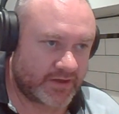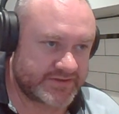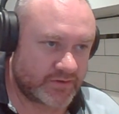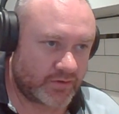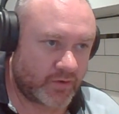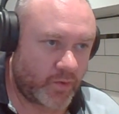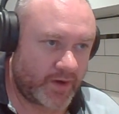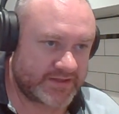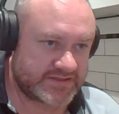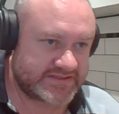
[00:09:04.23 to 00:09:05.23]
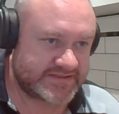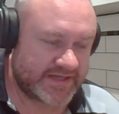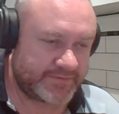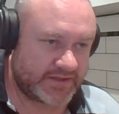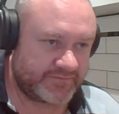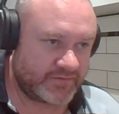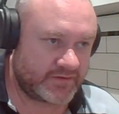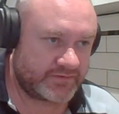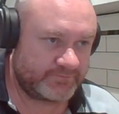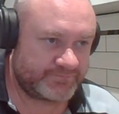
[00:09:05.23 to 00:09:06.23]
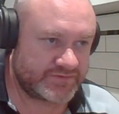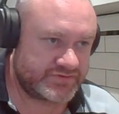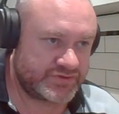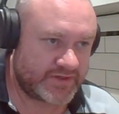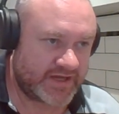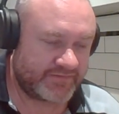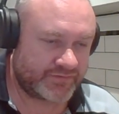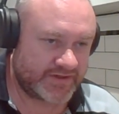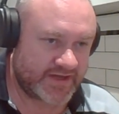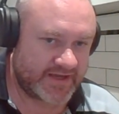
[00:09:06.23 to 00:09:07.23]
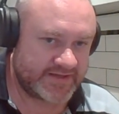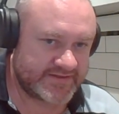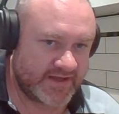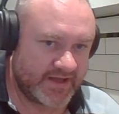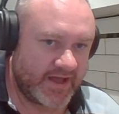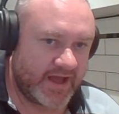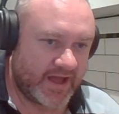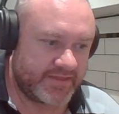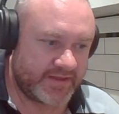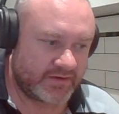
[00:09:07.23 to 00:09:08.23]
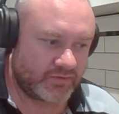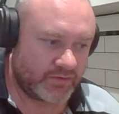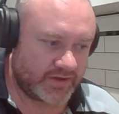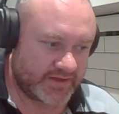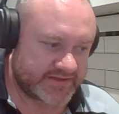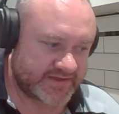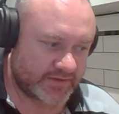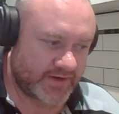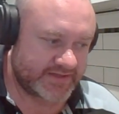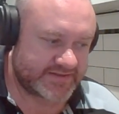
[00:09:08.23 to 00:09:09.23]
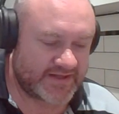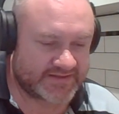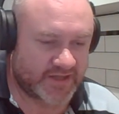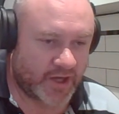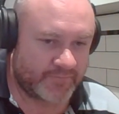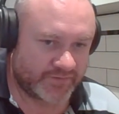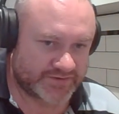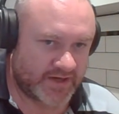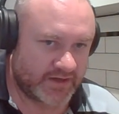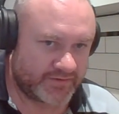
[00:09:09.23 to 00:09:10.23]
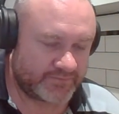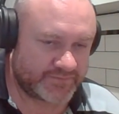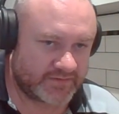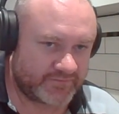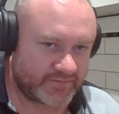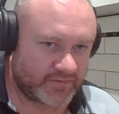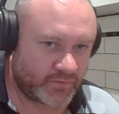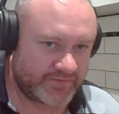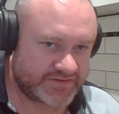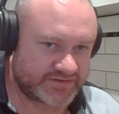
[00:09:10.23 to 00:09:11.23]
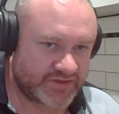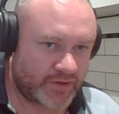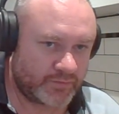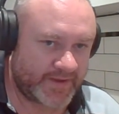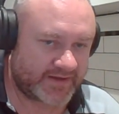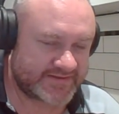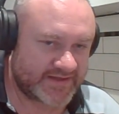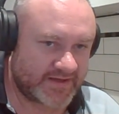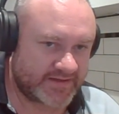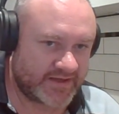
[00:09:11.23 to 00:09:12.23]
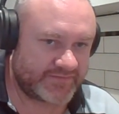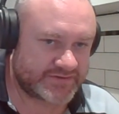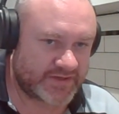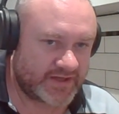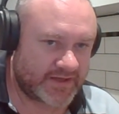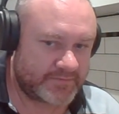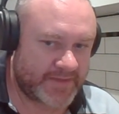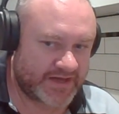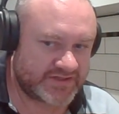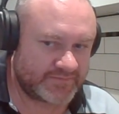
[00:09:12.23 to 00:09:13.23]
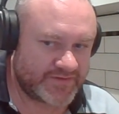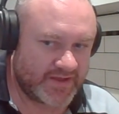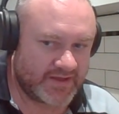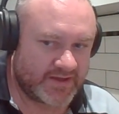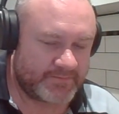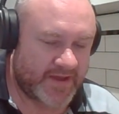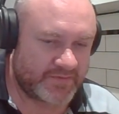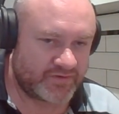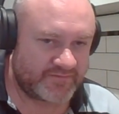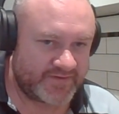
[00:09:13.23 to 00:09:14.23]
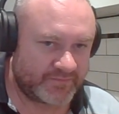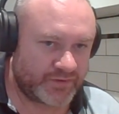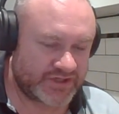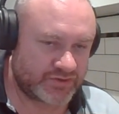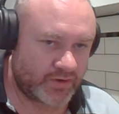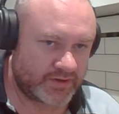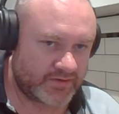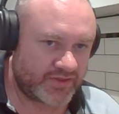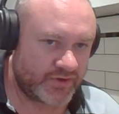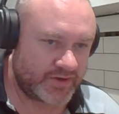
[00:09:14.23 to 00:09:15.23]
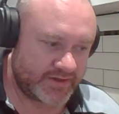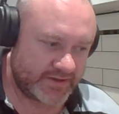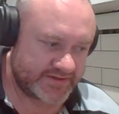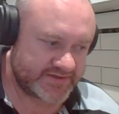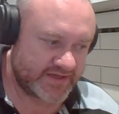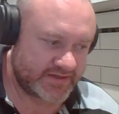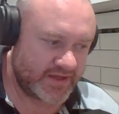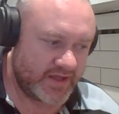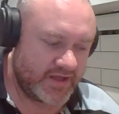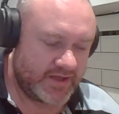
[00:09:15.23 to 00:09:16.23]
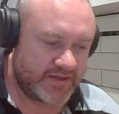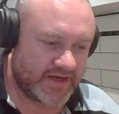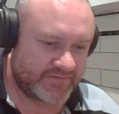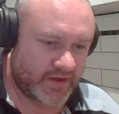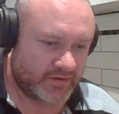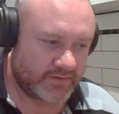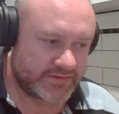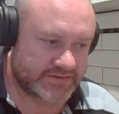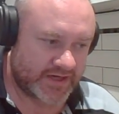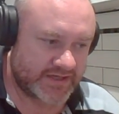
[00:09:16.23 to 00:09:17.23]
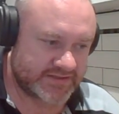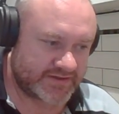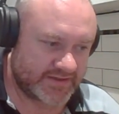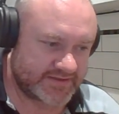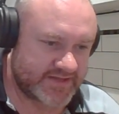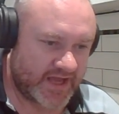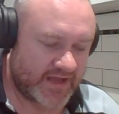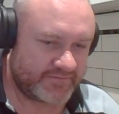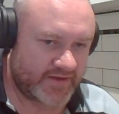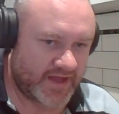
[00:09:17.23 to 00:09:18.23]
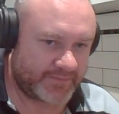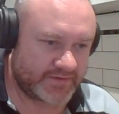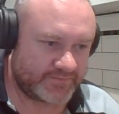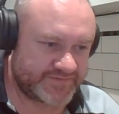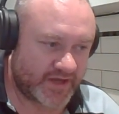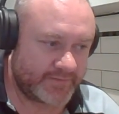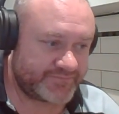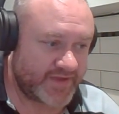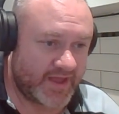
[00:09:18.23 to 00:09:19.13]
goes along quite sleepily for 2.5, 3 days and then really accelerates. And that's the hope for Australia, that if whatever total Pakistan get, if Australia can match it, maybe put a bit of pressure on in the third innings, then you never know. Stranger things have happened. So